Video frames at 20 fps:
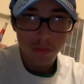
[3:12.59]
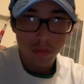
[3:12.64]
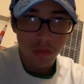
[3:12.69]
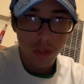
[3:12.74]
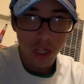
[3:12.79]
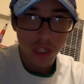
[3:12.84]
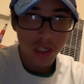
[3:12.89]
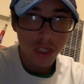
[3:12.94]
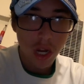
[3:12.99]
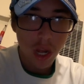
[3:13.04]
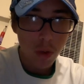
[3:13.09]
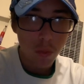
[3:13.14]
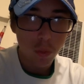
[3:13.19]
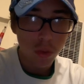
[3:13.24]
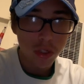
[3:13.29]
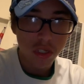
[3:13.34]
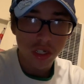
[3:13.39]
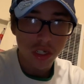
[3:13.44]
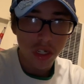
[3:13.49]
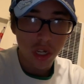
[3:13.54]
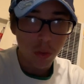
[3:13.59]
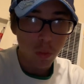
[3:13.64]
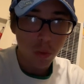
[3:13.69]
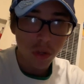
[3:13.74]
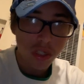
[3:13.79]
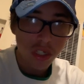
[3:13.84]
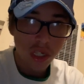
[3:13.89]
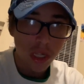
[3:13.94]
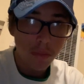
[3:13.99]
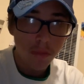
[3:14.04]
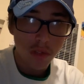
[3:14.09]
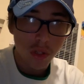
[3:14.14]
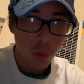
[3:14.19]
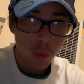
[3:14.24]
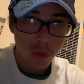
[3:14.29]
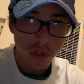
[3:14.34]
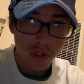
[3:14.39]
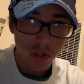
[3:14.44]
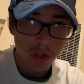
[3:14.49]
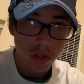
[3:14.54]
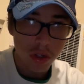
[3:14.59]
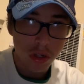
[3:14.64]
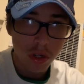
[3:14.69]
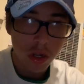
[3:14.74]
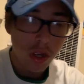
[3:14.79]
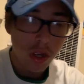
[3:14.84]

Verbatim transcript: It's not, wasn't, it wasn't even torture.